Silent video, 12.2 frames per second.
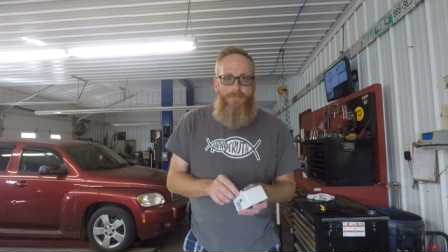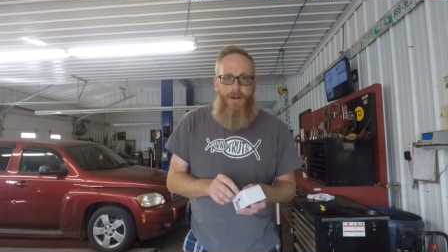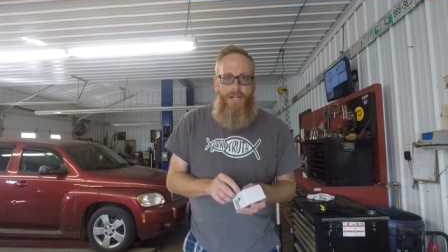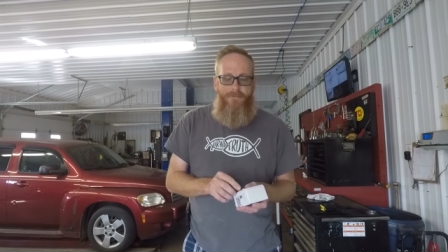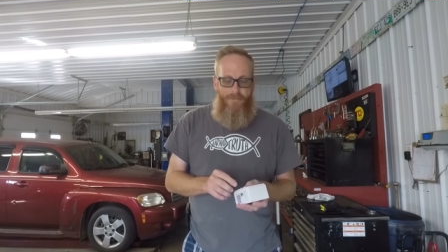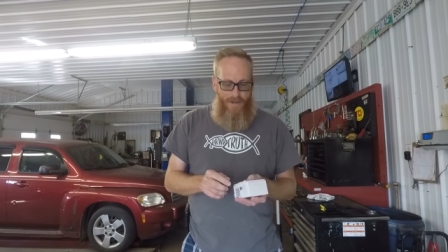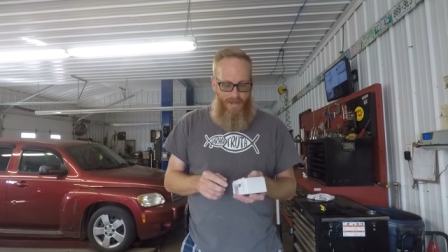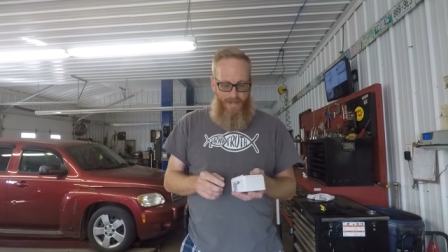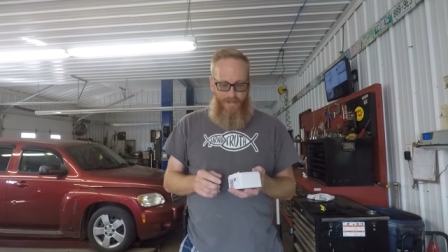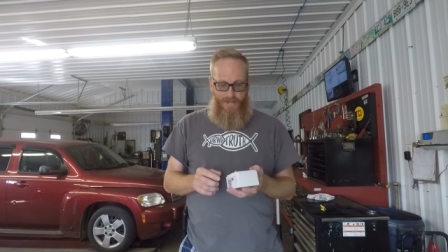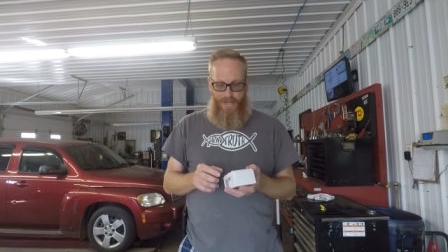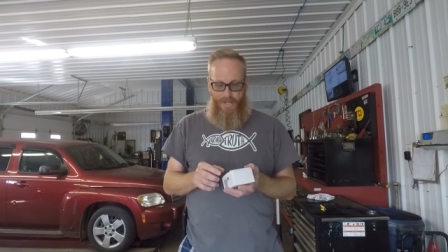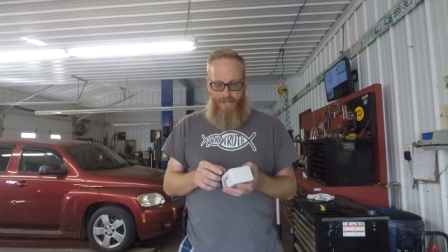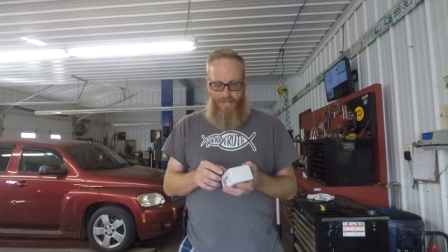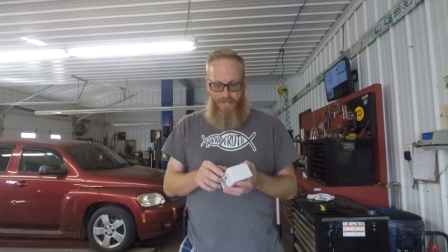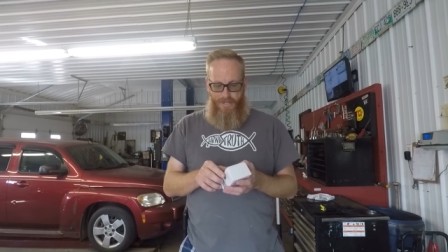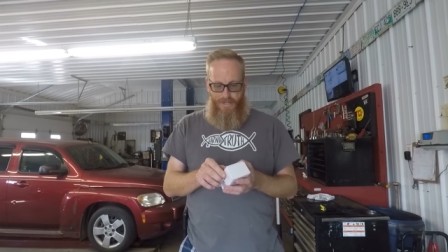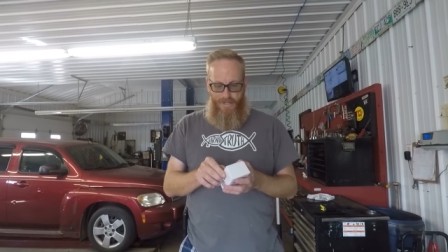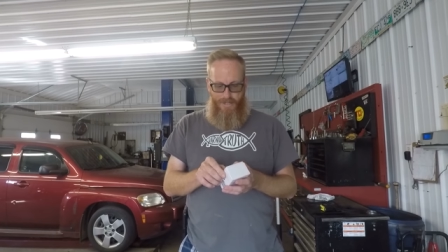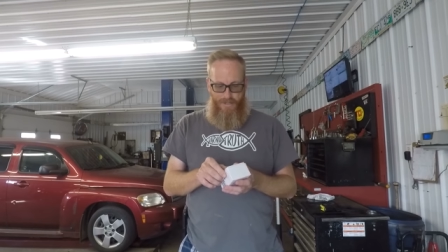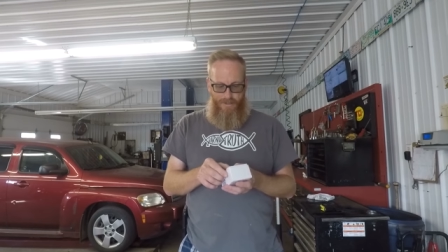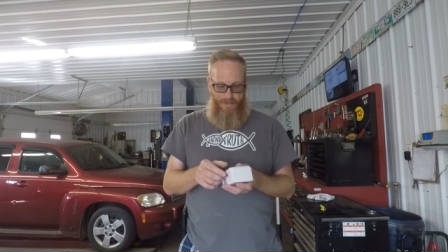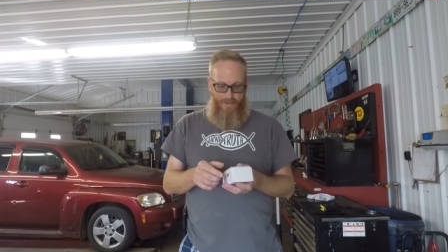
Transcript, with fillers: buddy of mine, and uh,